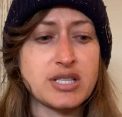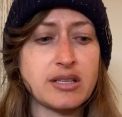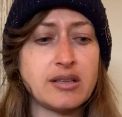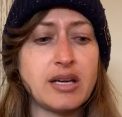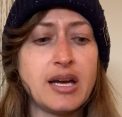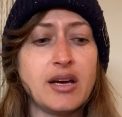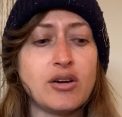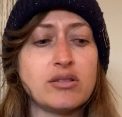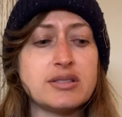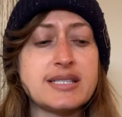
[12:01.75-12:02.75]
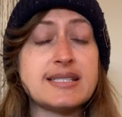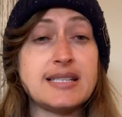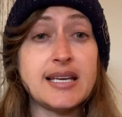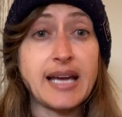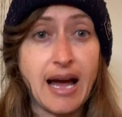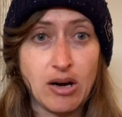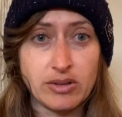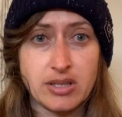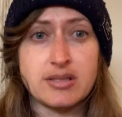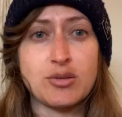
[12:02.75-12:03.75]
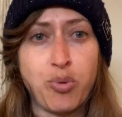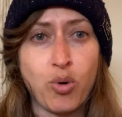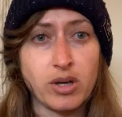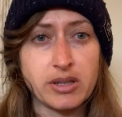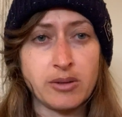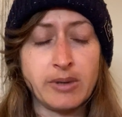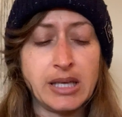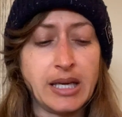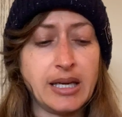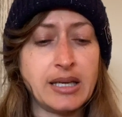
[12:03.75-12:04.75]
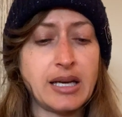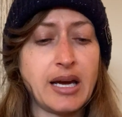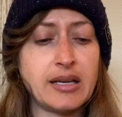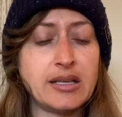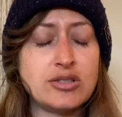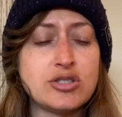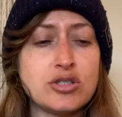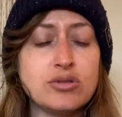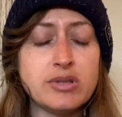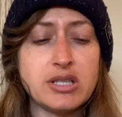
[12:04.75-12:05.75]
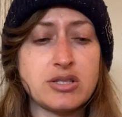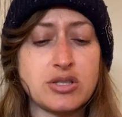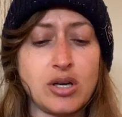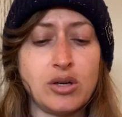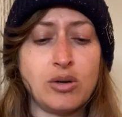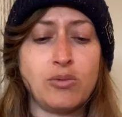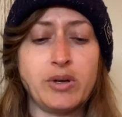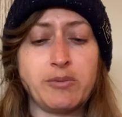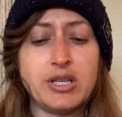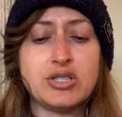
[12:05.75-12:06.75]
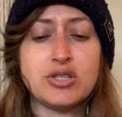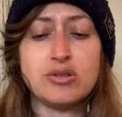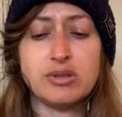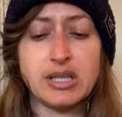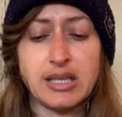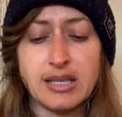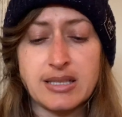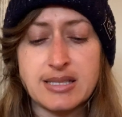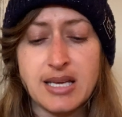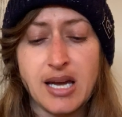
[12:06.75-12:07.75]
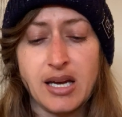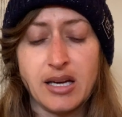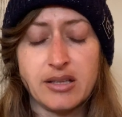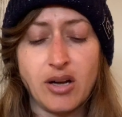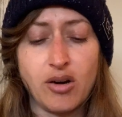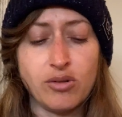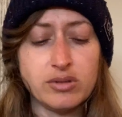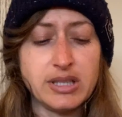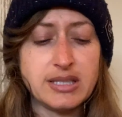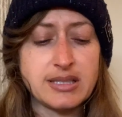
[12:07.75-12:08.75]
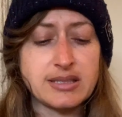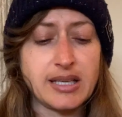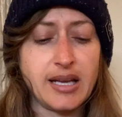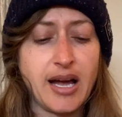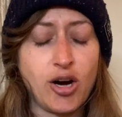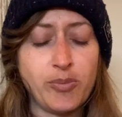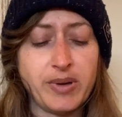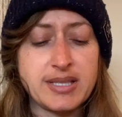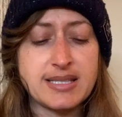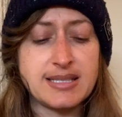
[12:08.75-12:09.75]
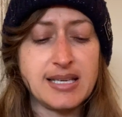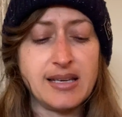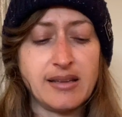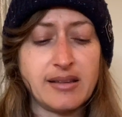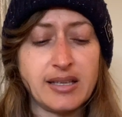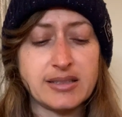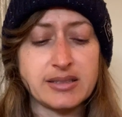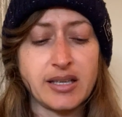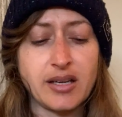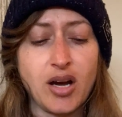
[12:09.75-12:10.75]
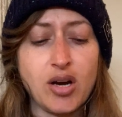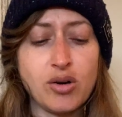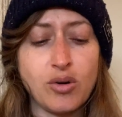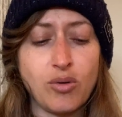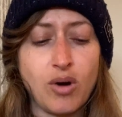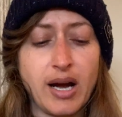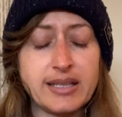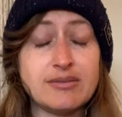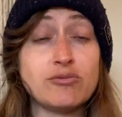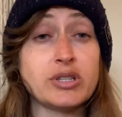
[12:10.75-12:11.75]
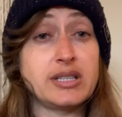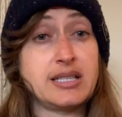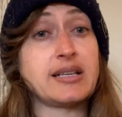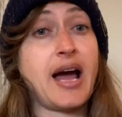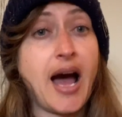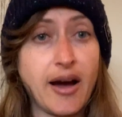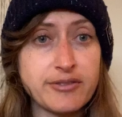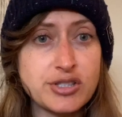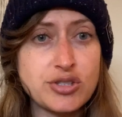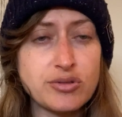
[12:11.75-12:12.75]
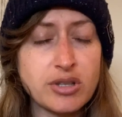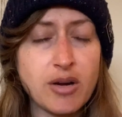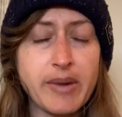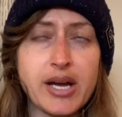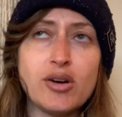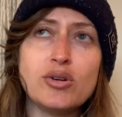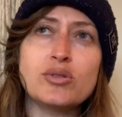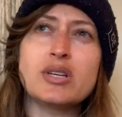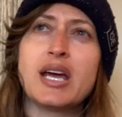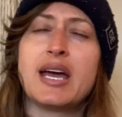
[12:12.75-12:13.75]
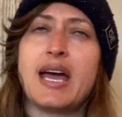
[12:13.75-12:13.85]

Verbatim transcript: to seek out the support that we need. And in doing so, when we do this, not only does it help us see that it's like, oh, I really didn't have to do it on my own,